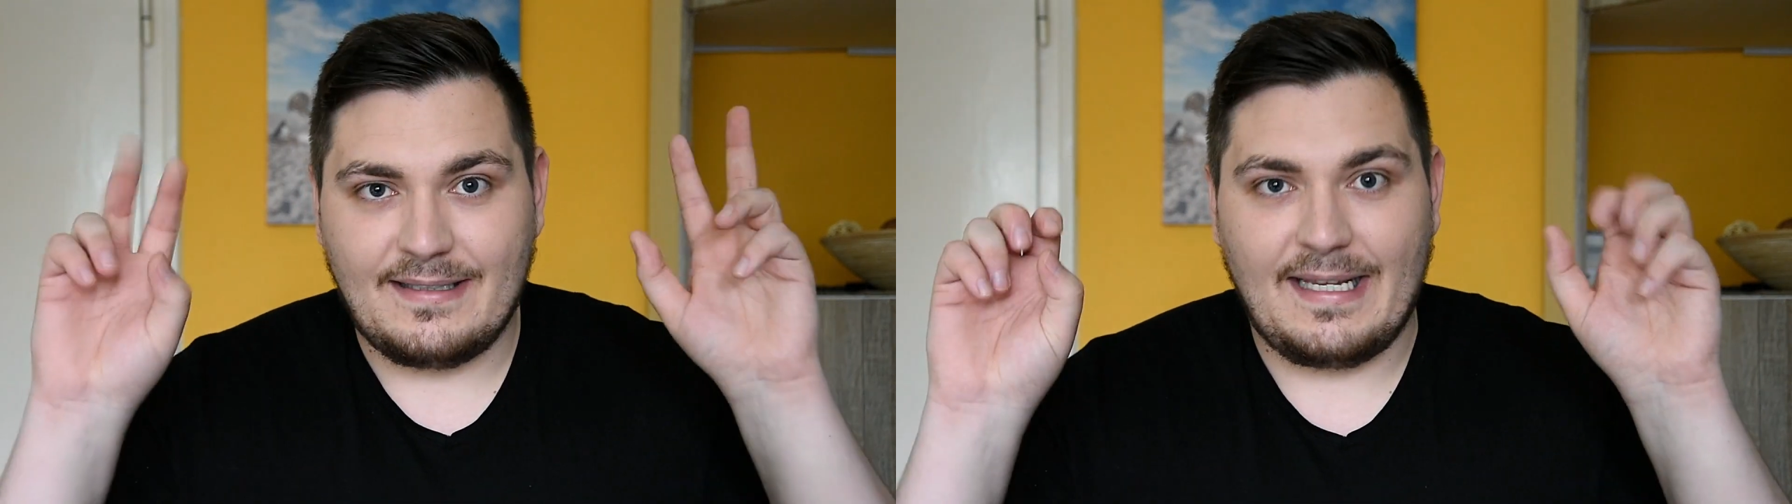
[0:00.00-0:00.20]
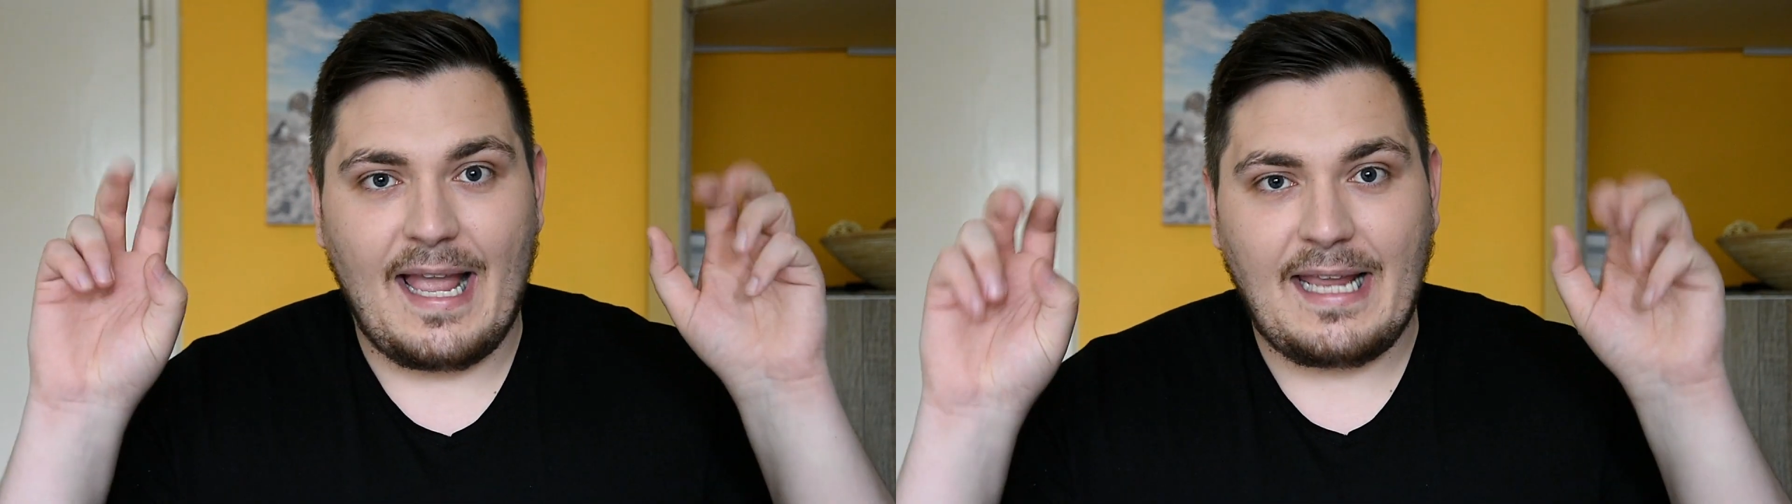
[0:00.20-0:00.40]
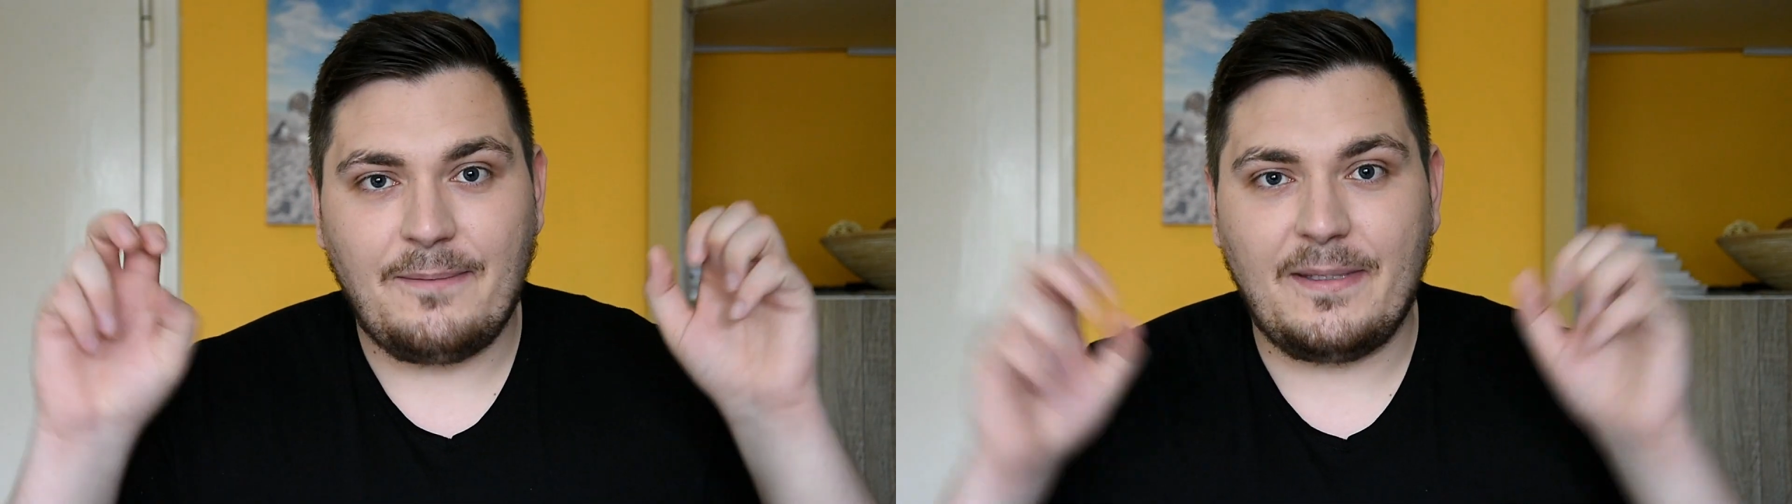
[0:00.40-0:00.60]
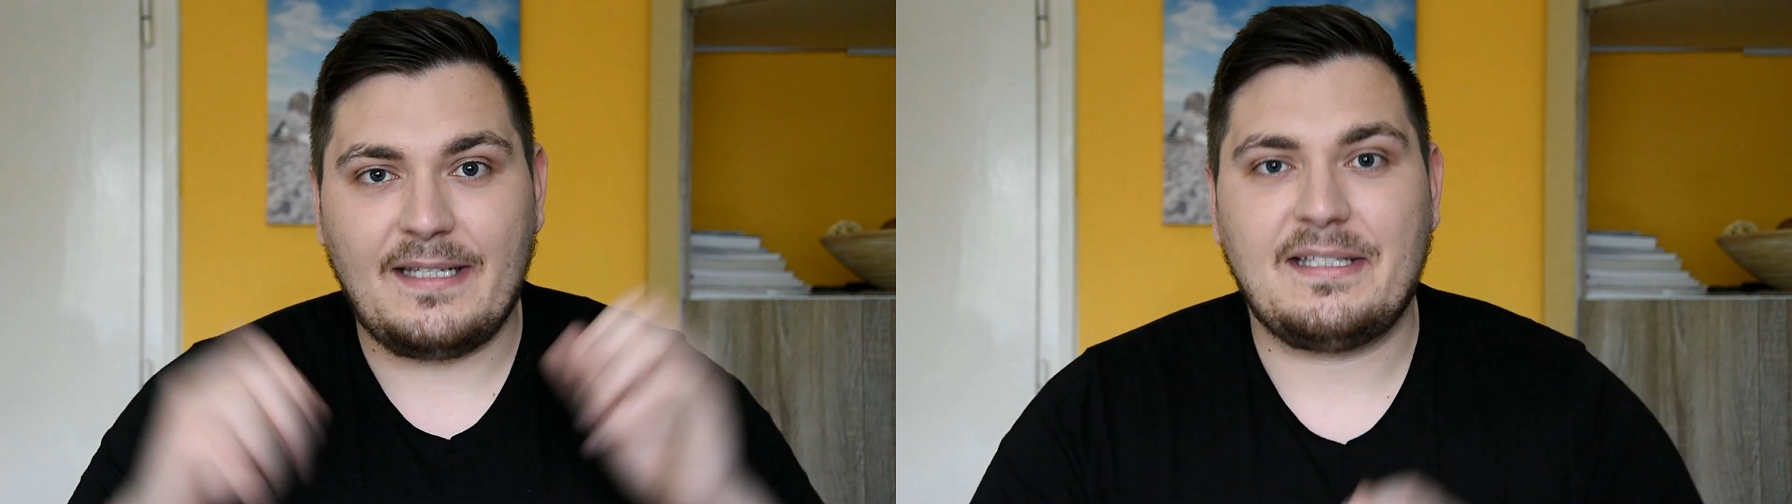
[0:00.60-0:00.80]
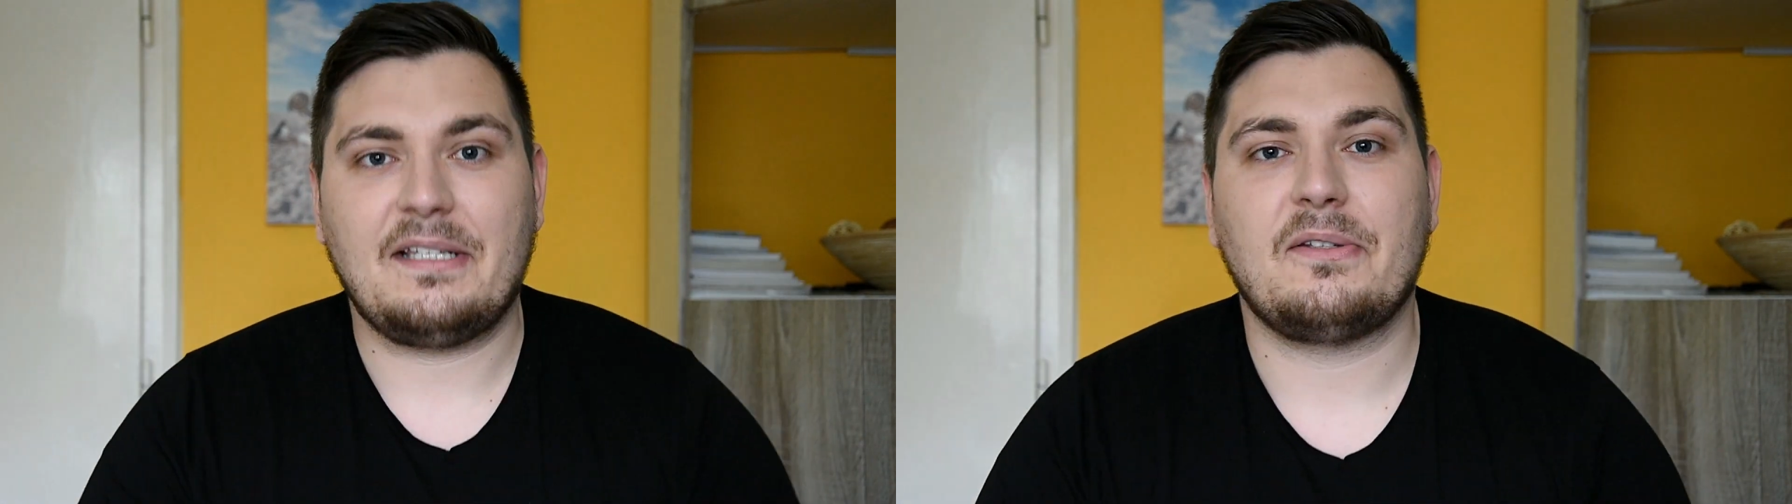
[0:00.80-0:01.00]
the
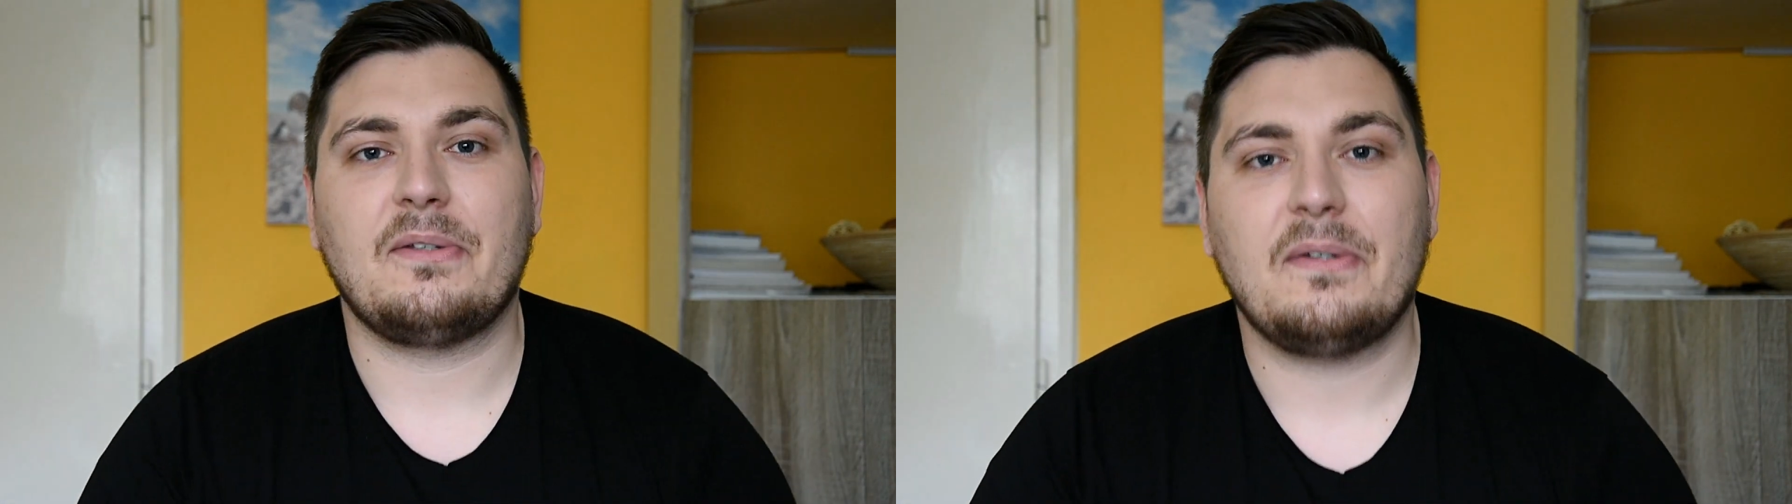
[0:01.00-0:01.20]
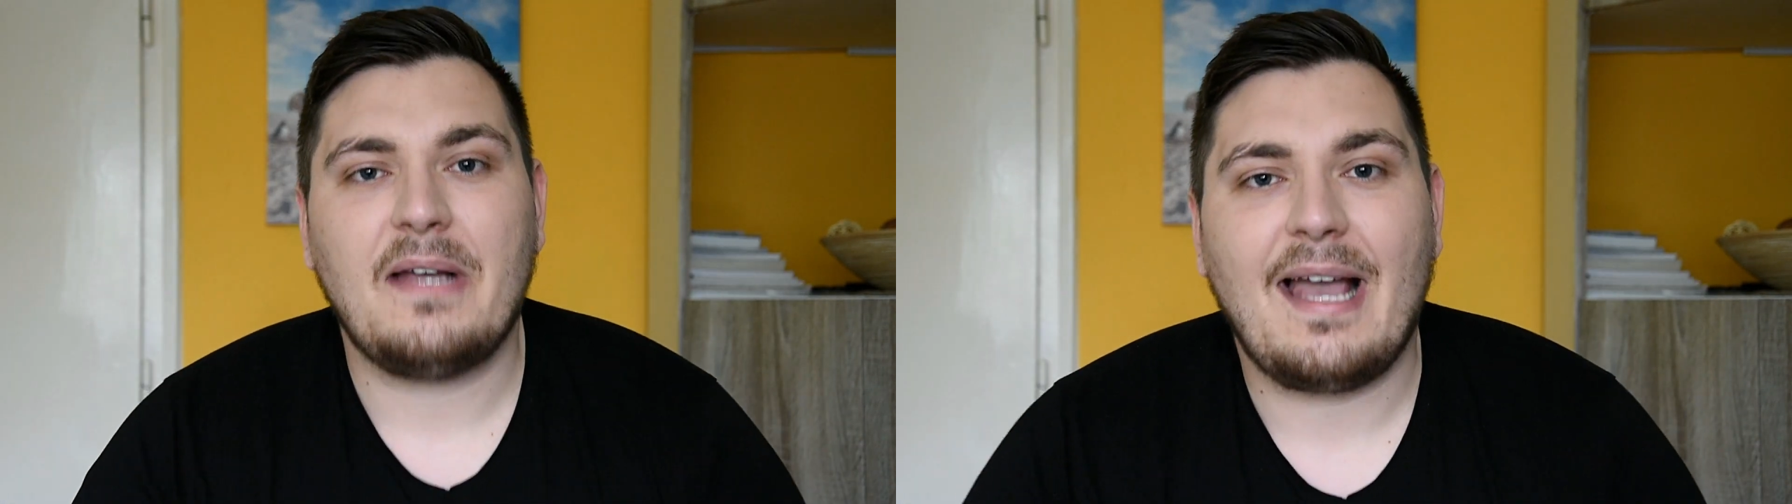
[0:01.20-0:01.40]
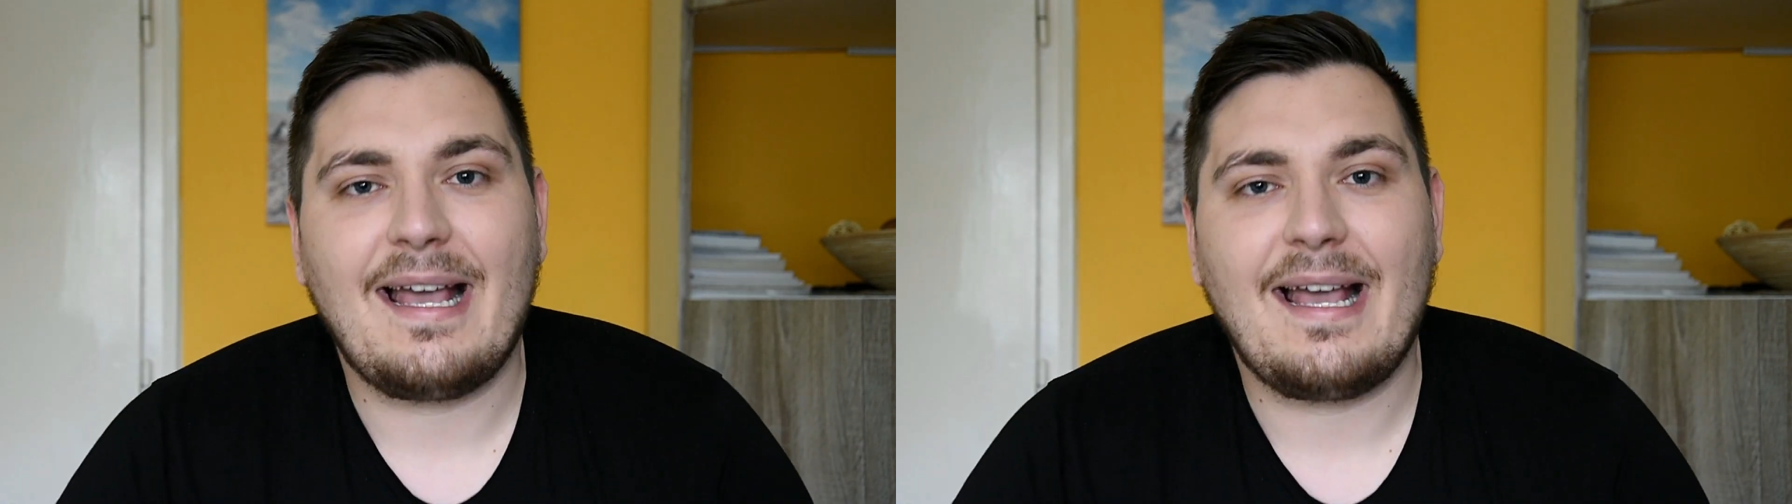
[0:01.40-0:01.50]
ABC Zoo